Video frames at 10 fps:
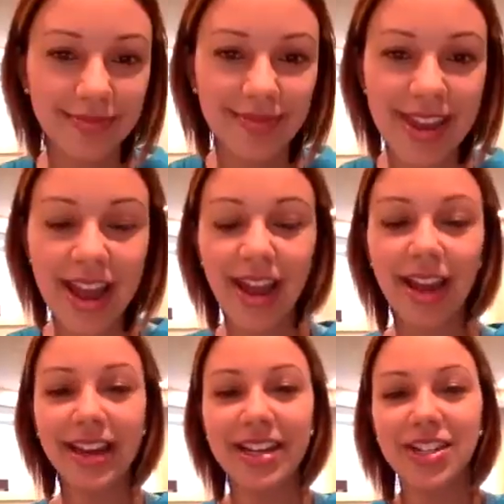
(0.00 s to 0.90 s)
Yeah,
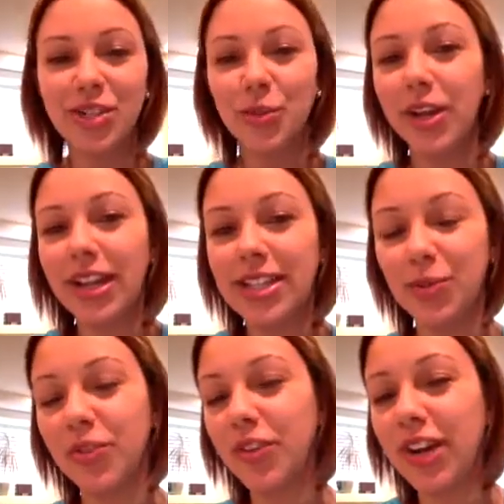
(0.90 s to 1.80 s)
and I just realized
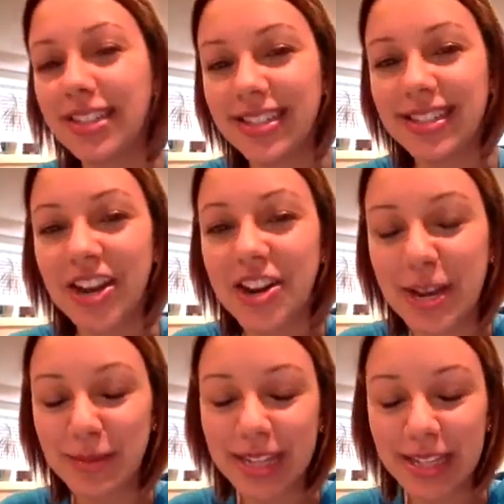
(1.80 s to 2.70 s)
we forgot to say our
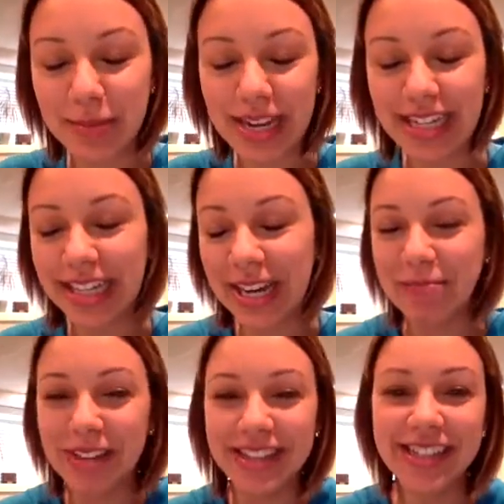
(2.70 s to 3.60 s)
names at the beginning,
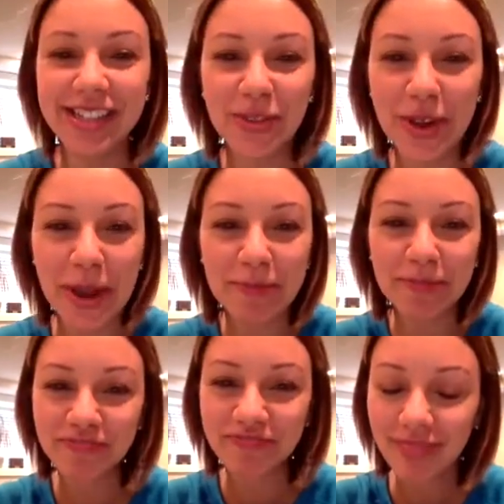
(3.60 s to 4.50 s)
but that's okay.
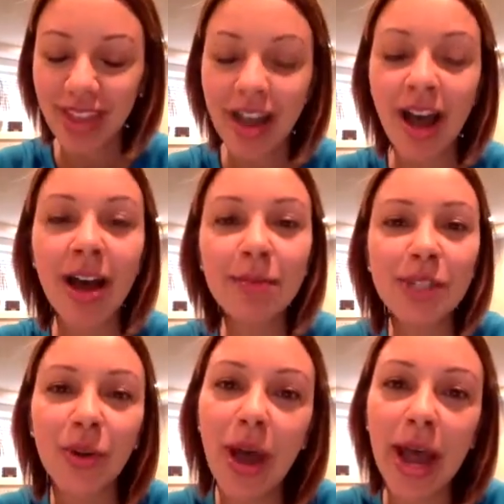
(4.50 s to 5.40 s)

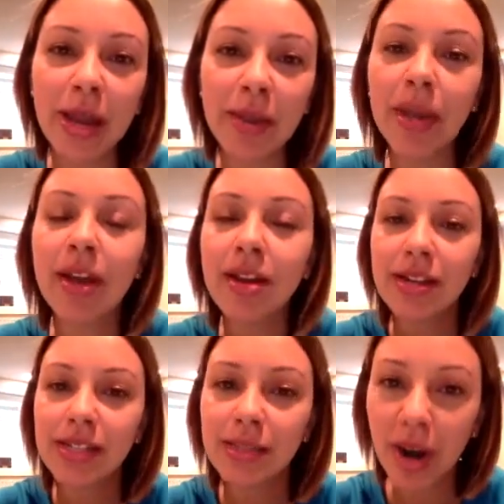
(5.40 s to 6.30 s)
So I'm
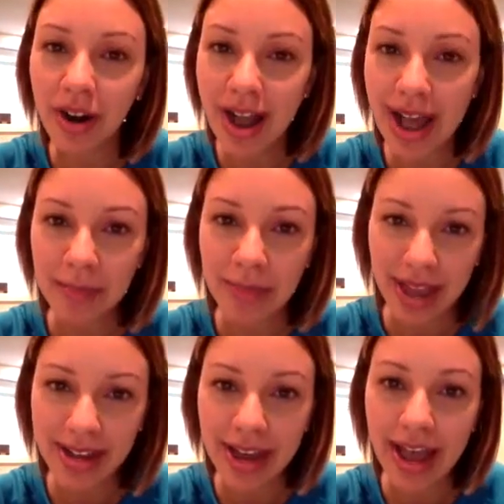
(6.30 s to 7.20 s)
Tamara
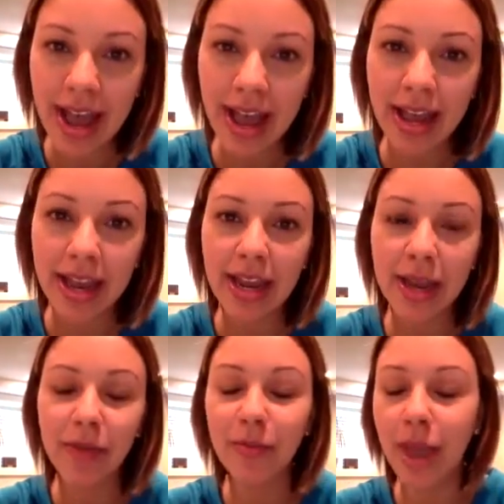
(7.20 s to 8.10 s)
Ahmed.
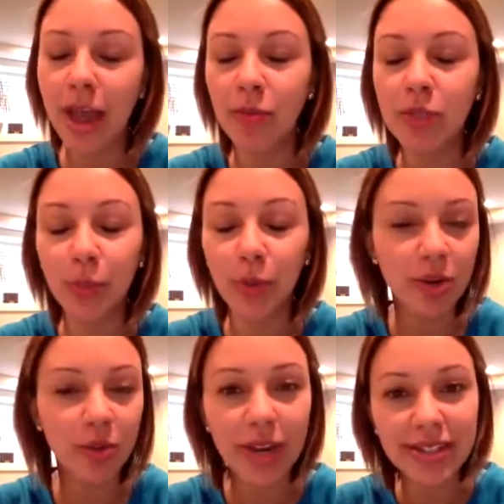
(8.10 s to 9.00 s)
I was born
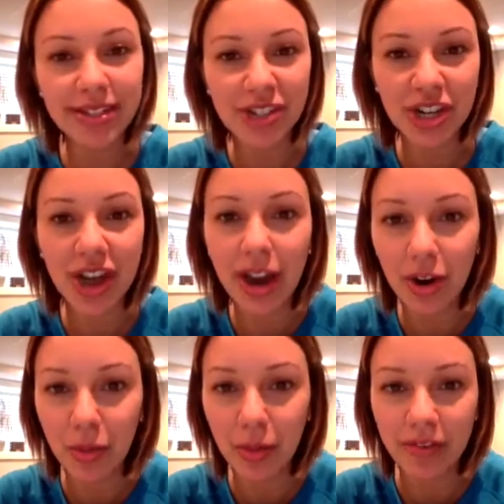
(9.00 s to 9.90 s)
and raised in
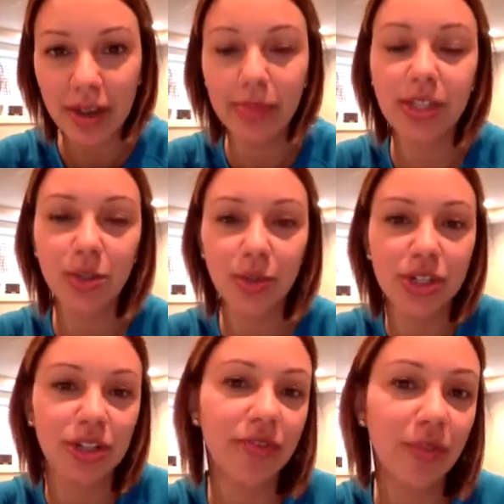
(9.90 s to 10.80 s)
Chicago. My family's
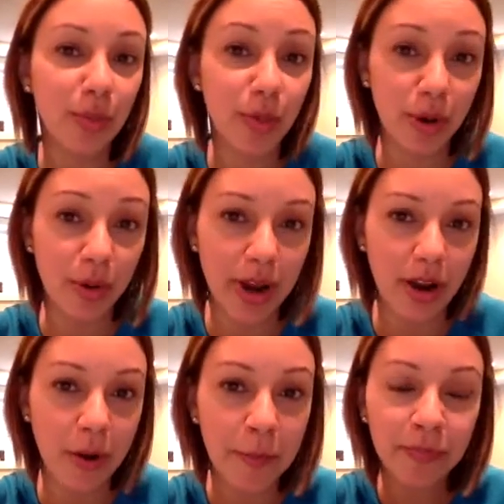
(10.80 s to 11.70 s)
originally from Puerto
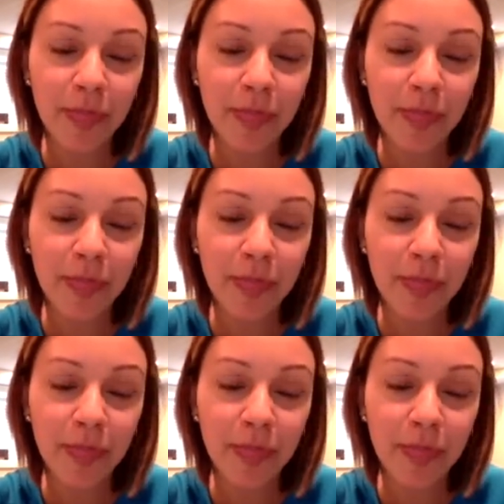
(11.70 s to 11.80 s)
Rico.